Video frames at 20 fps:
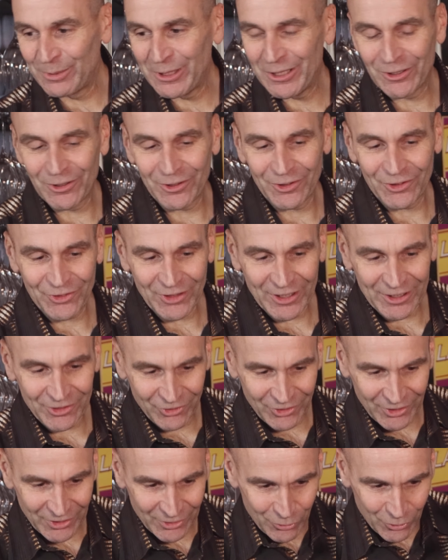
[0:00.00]
beer, has
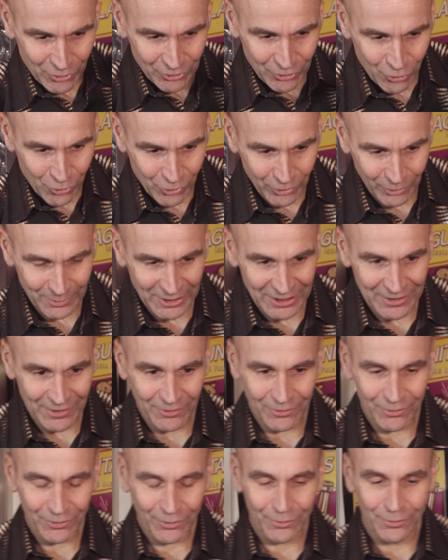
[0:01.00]
actually gone all the way
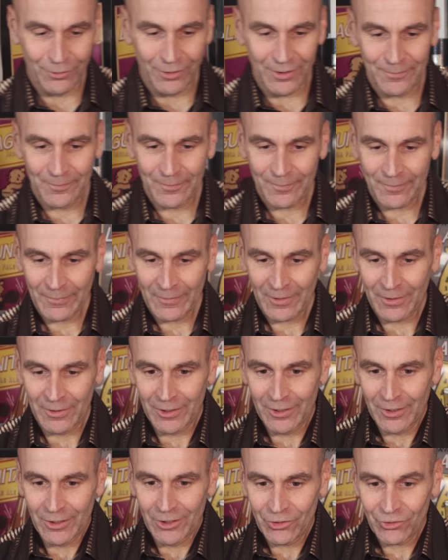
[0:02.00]
down through it.
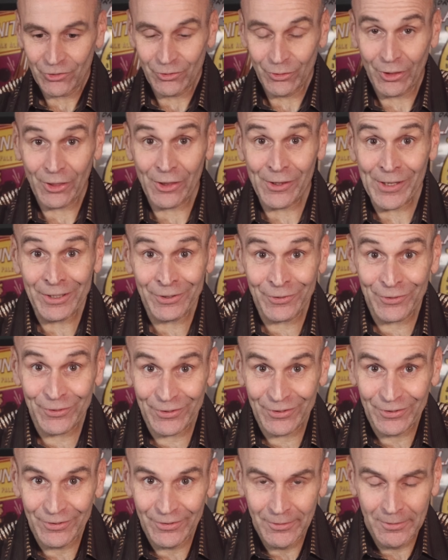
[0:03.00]
So
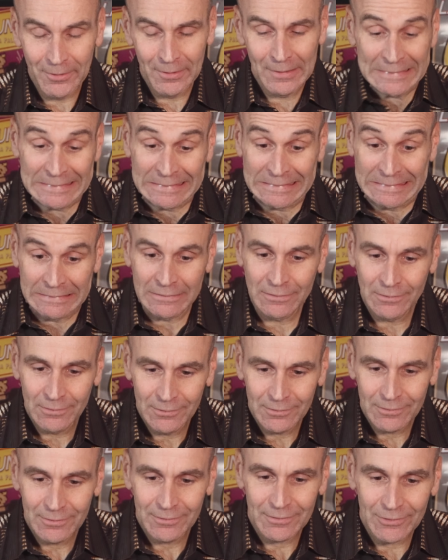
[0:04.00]
this
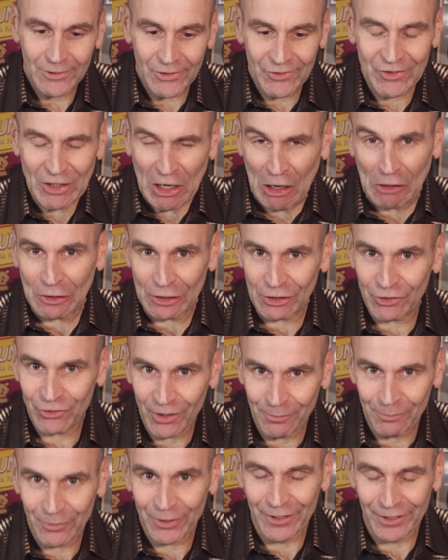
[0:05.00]
is certainly
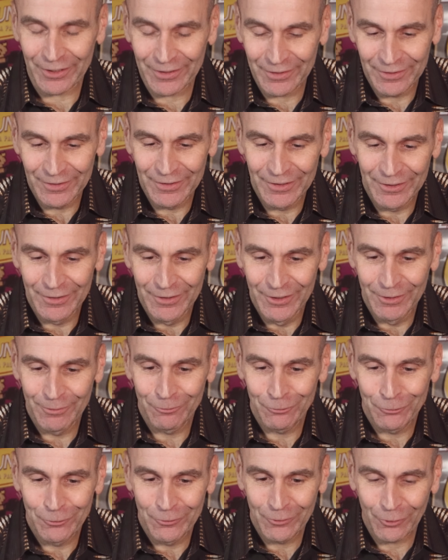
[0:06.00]
something,
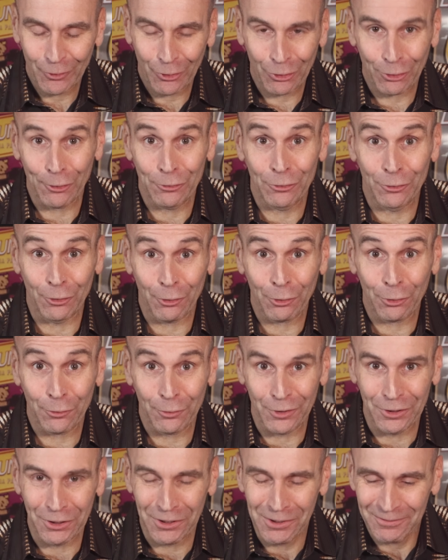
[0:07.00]
Thunder
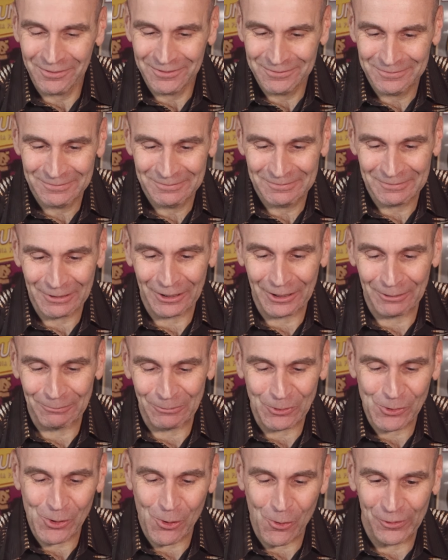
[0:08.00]
3, I think
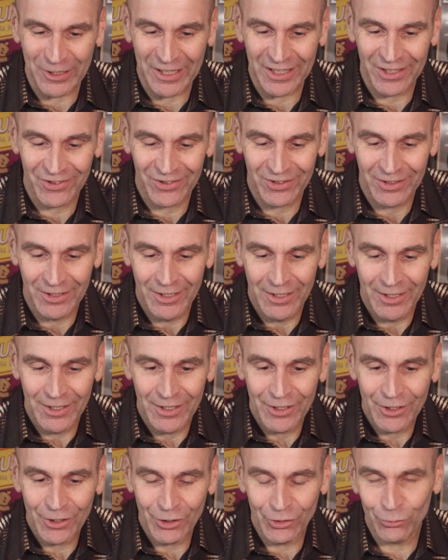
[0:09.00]
we'll call this,
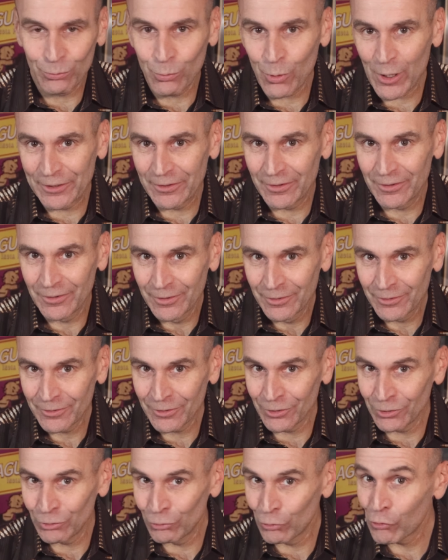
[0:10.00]
is one
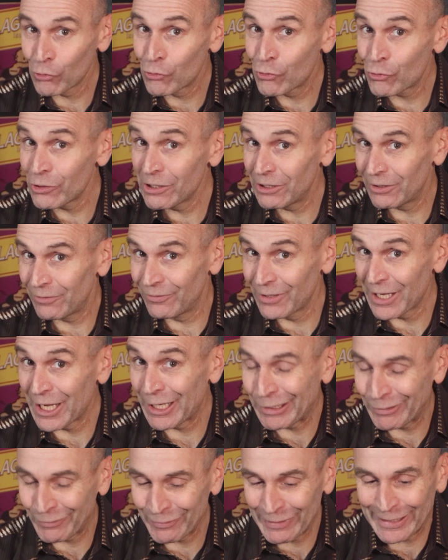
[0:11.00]
that you should treat
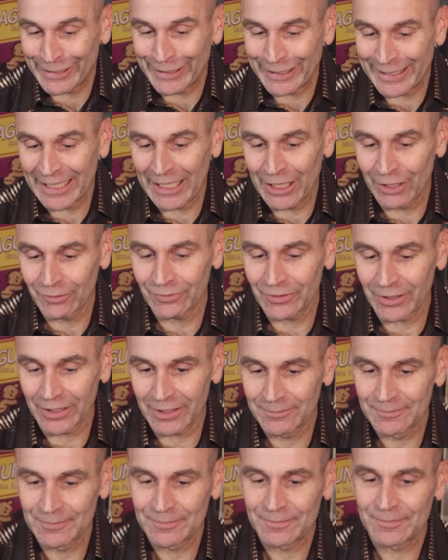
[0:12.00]
very, very carefully.